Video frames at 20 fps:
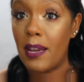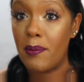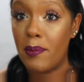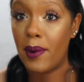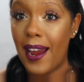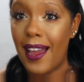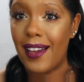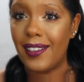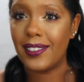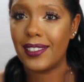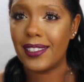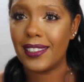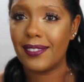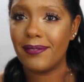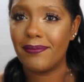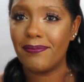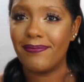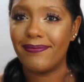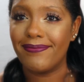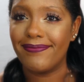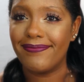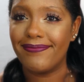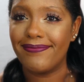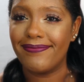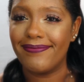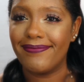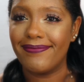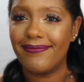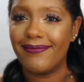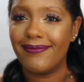eyebrows.
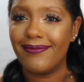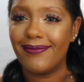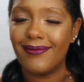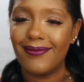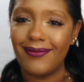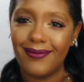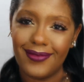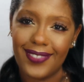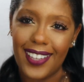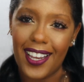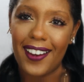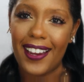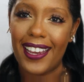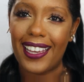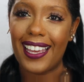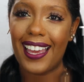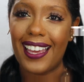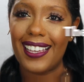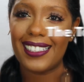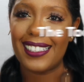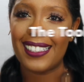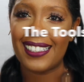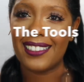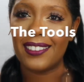Alright guys.